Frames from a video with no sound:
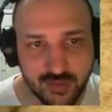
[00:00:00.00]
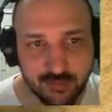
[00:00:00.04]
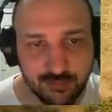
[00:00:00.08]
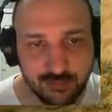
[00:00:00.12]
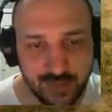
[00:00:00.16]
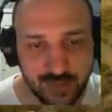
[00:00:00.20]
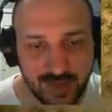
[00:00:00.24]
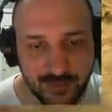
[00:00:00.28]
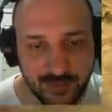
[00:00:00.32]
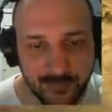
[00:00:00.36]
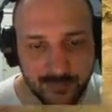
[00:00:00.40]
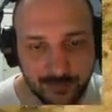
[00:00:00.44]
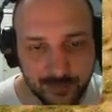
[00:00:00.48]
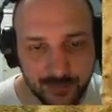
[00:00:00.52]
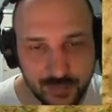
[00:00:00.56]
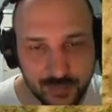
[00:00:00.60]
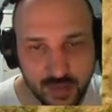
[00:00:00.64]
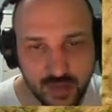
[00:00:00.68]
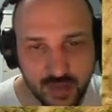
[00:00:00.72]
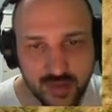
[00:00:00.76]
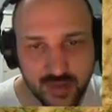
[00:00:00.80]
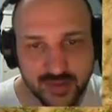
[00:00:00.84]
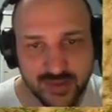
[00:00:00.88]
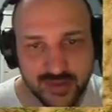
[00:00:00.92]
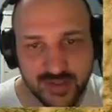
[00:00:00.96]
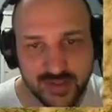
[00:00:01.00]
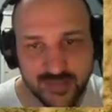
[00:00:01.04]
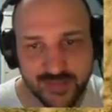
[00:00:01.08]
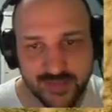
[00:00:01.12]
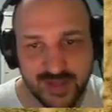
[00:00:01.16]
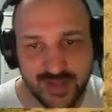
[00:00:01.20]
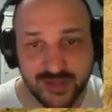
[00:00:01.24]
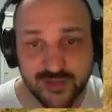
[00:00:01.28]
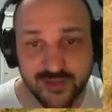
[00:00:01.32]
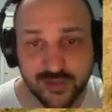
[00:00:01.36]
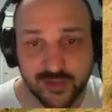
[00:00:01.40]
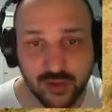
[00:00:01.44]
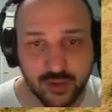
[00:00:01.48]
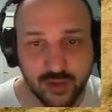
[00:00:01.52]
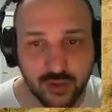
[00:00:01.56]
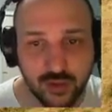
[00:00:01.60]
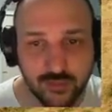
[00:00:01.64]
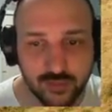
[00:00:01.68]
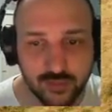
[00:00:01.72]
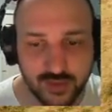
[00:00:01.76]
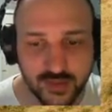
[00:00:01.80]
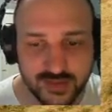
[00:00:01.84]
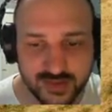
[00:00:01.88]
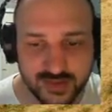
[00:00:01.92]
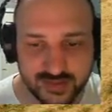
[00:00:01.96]
But we get that troll over
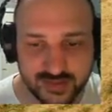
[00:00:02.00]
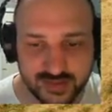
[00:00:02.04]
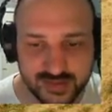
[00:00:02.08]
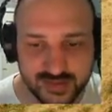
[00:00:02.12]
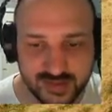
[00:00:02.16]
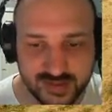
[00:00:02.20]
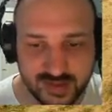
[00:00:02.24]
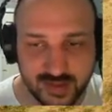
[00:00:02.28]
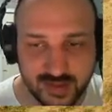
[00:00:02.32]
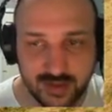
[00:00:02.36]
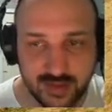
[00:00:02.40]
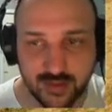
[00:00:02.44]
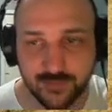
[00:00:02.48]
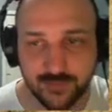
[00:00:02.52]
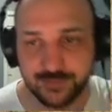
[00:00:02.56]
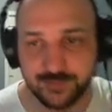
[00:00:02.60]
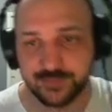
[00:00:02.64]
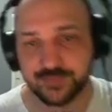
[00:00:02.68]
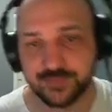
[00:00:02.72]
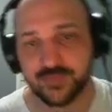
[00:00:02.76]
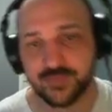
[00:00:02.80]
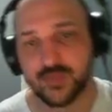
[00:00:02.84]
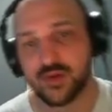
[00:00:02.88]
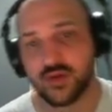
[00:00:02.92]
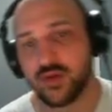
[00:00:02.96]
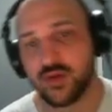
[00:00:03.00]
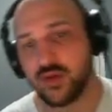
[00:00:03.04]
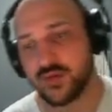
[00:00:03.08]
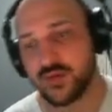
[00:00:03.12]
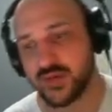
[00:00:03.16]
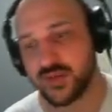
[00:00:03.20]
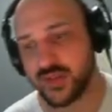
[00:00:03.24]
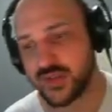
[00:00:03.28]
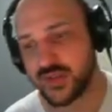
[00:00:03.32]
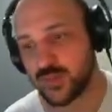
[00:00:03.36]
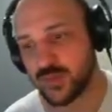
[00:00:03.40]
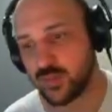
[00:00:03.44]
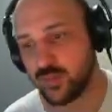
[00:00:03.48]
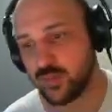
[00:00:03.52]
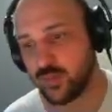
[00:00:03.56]
onto this uh, onto this